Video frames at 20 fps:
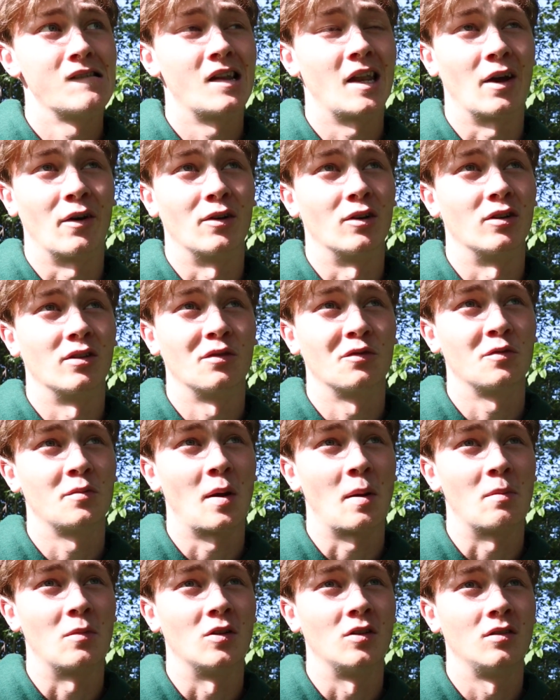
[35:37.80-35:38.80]
Now I don't even
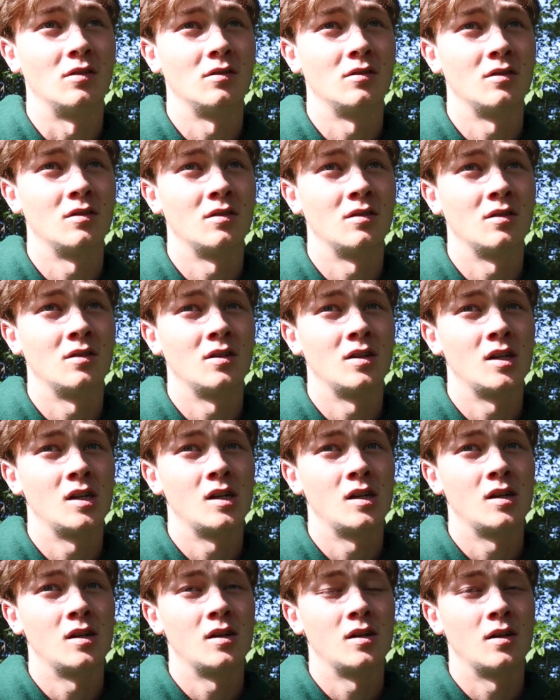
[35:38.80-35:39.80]
remember.
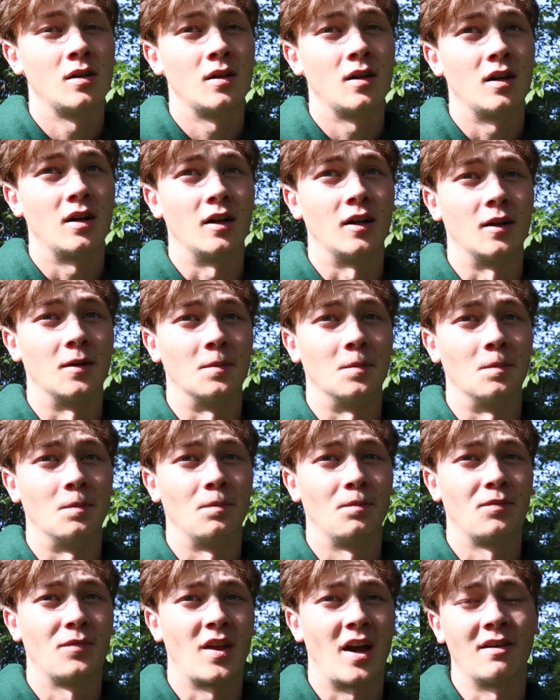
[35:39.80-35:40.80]

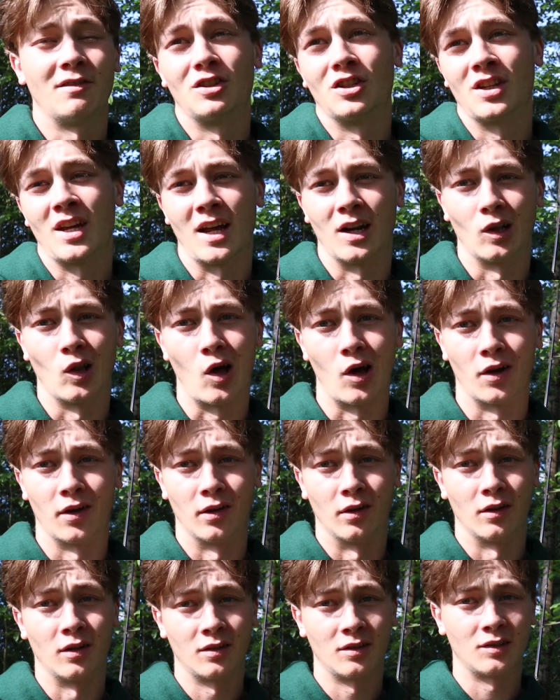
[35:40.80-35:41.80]
I've just had a
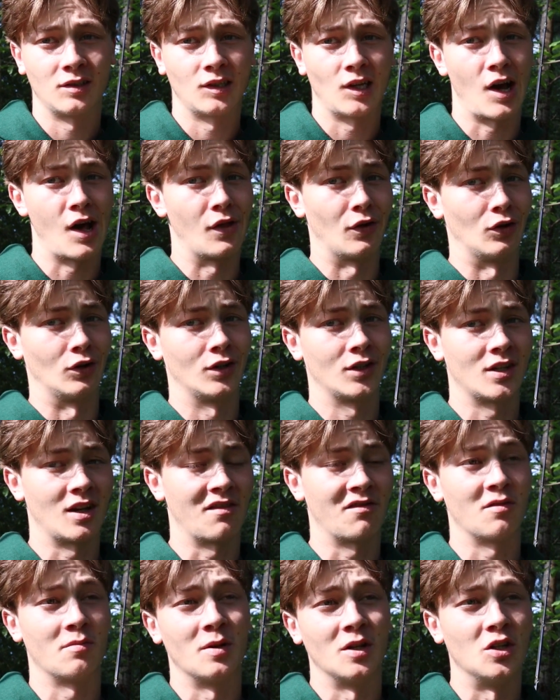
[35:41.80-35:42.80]
lot of other
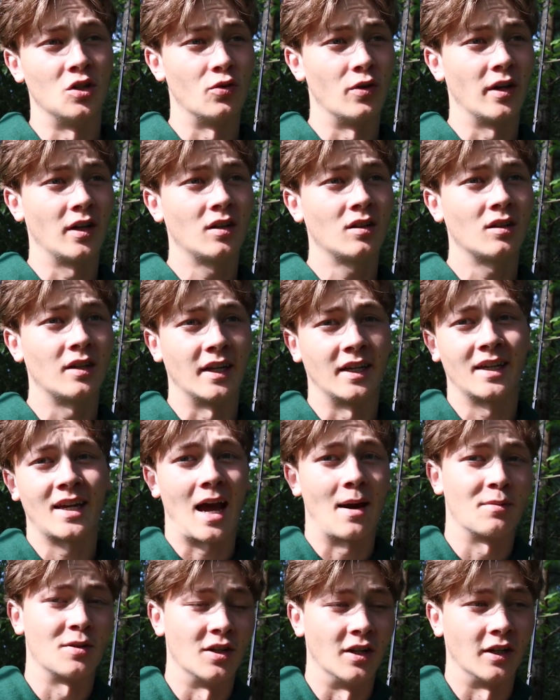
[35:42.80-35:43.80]
stuff I've been doing, like
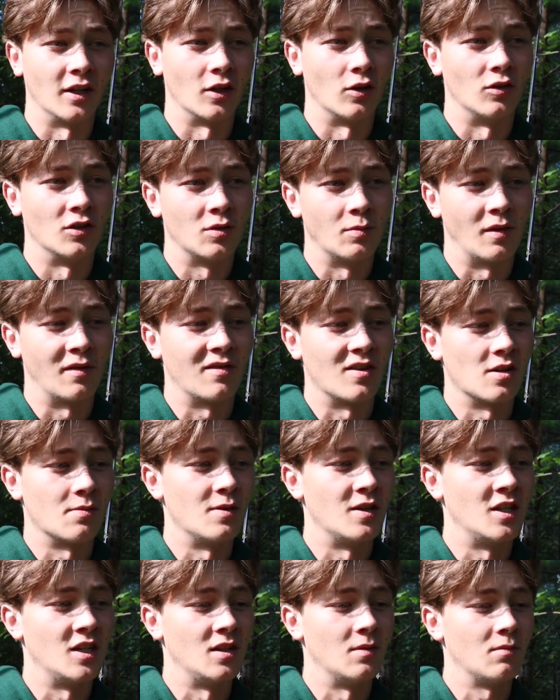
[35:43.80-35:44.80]
captaining an ultimate
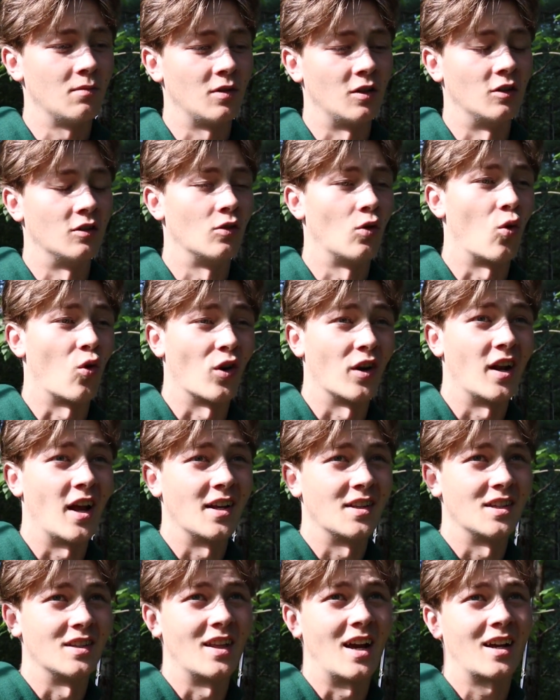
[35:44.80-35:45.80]
frisbee team and
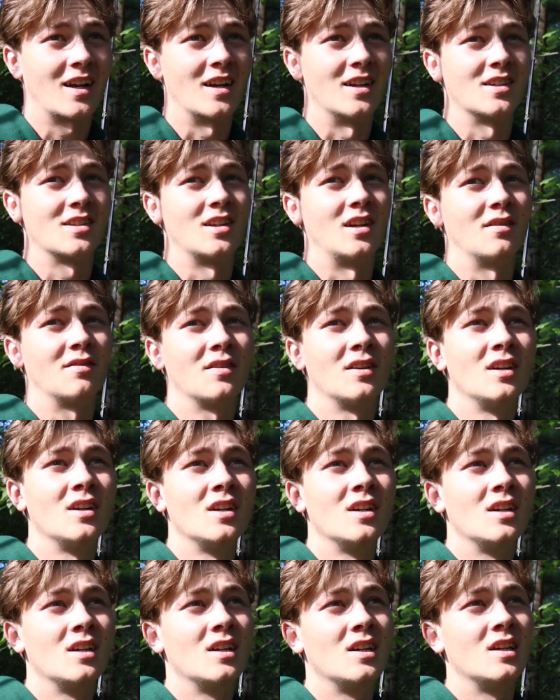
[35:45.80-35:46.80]
organizing that kind of stuff,
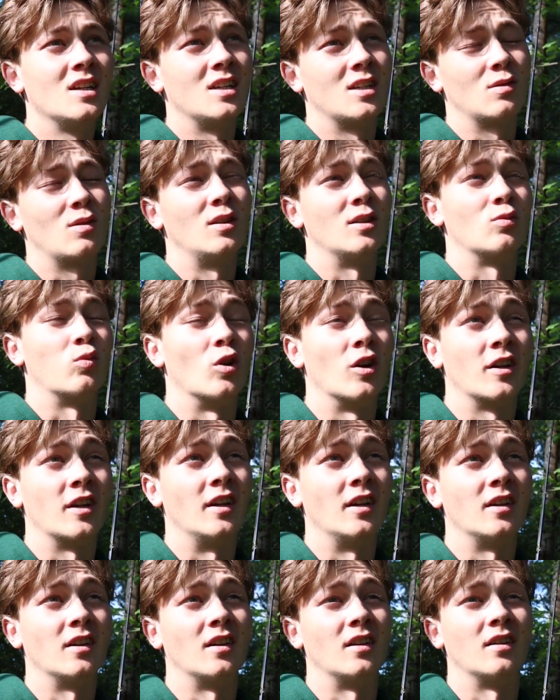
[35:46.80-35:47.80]
as well as
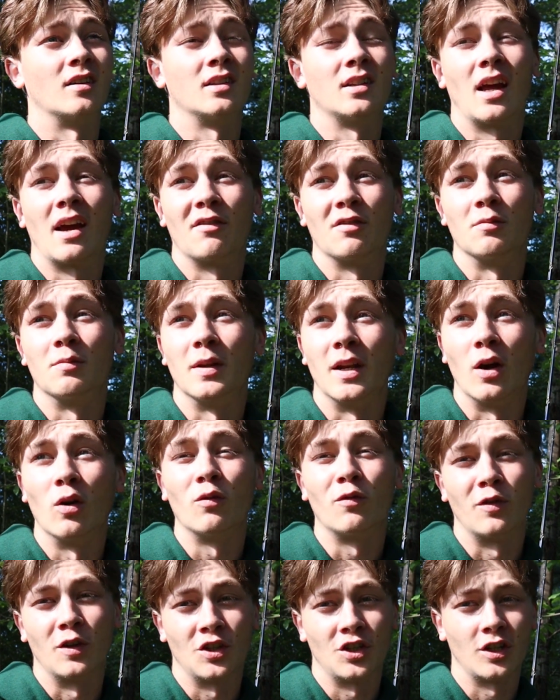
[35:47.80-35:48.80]
working, and I haven't been out
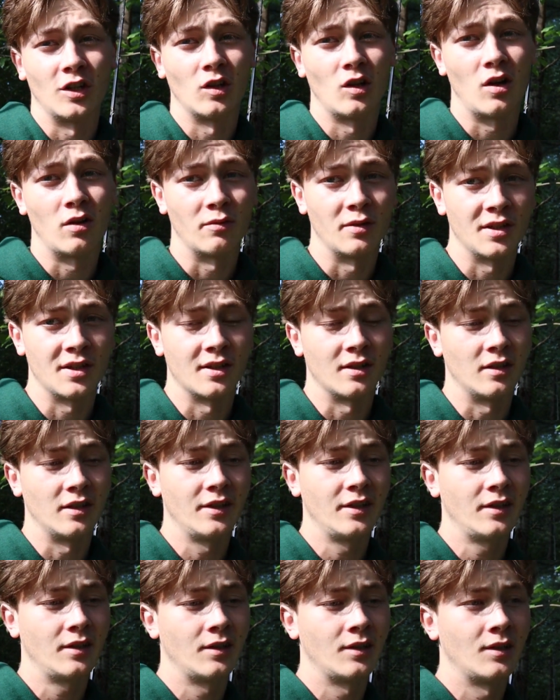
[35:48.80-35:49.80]
fishing a lot recently.